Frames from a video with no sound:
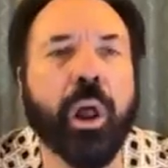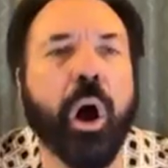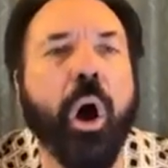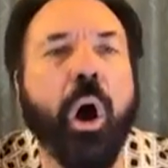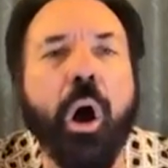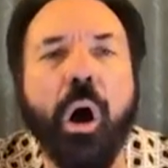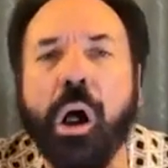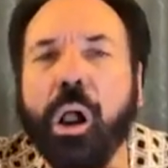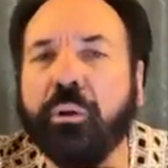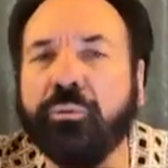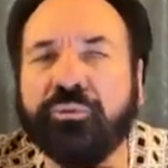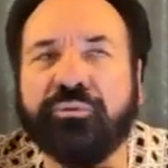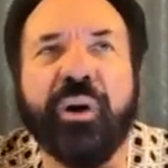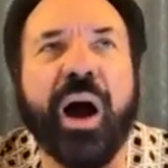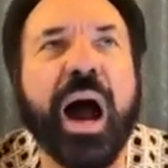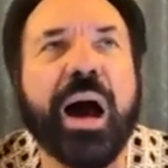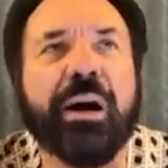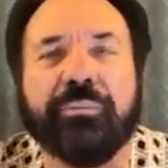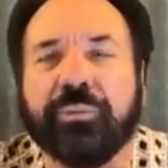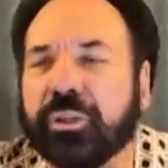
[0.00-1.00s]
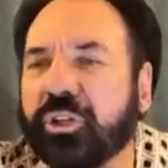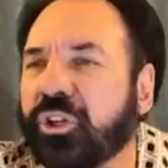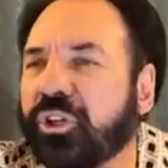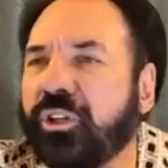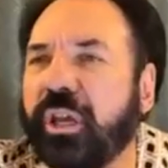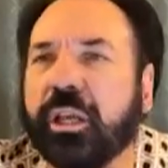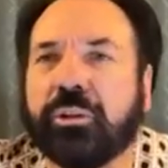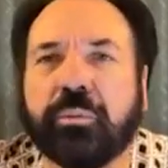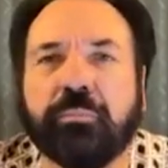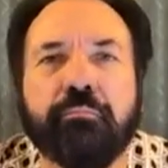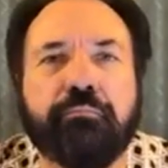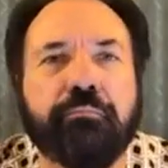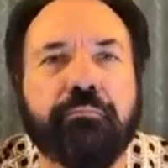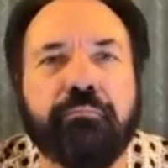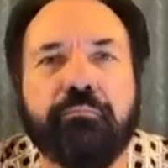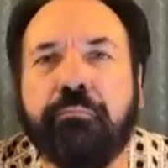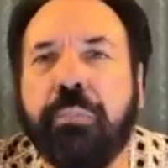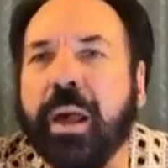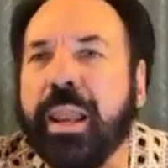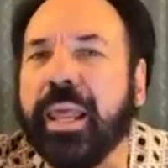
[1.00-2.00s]
when all five or six
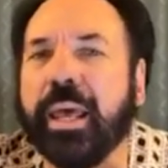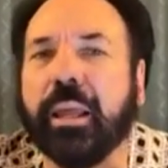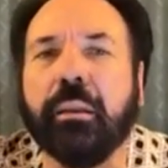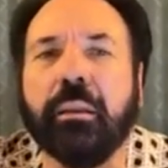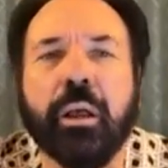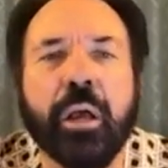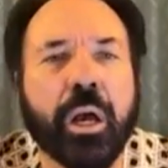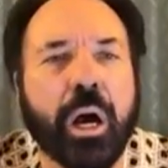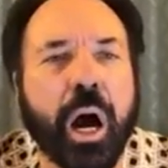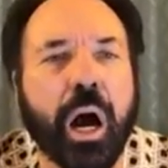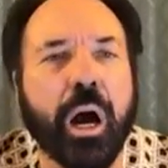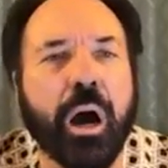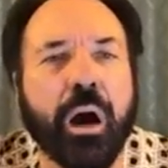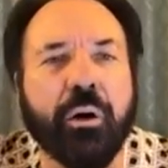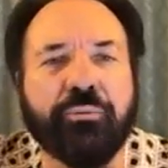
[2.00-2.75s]
billion